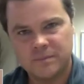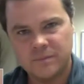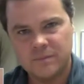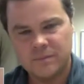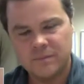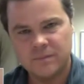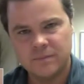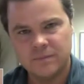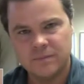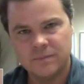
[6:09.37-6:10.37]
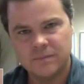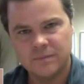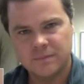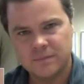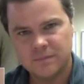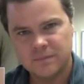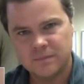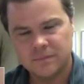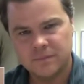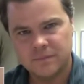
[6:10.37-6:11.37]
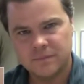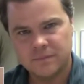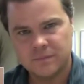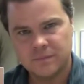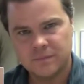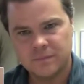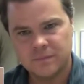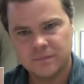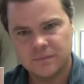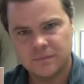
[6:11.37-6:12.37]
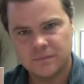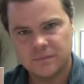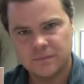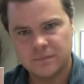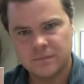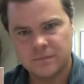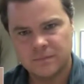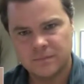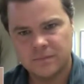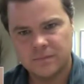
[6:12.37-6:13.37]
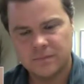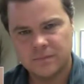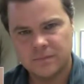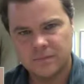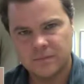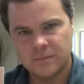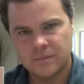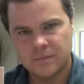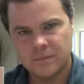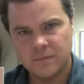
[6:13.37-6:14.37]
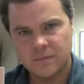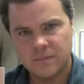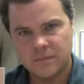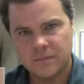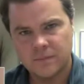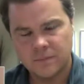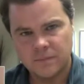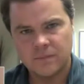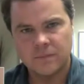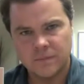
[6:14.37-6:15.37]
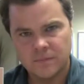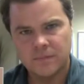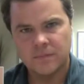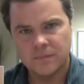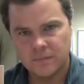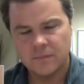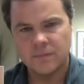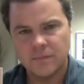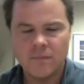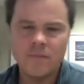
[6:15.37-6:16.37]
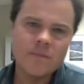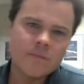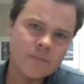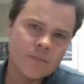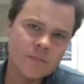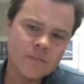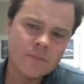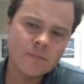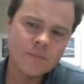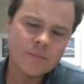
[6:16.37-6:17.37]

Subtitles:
The person shown says nothing.